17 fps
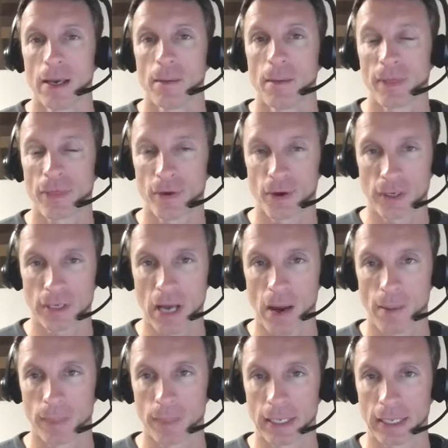My third
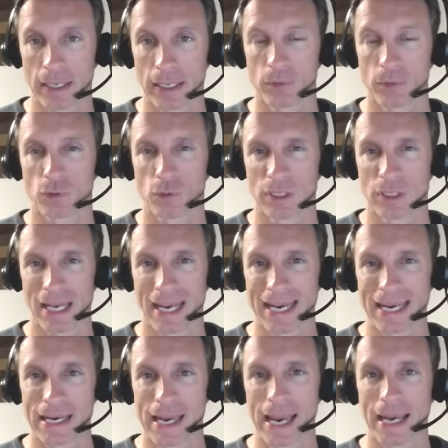company, which was a
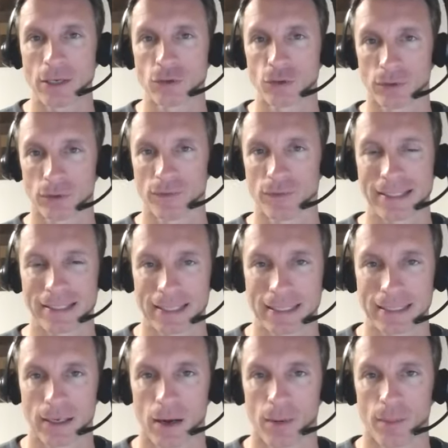angel
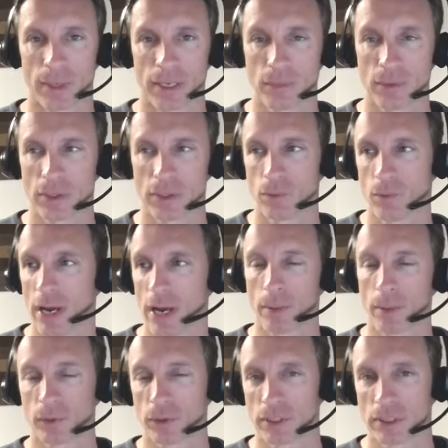investing company, we
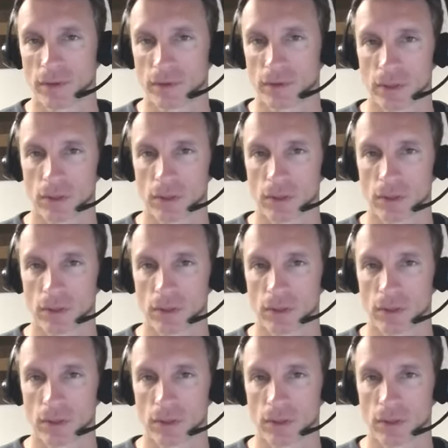helped all these different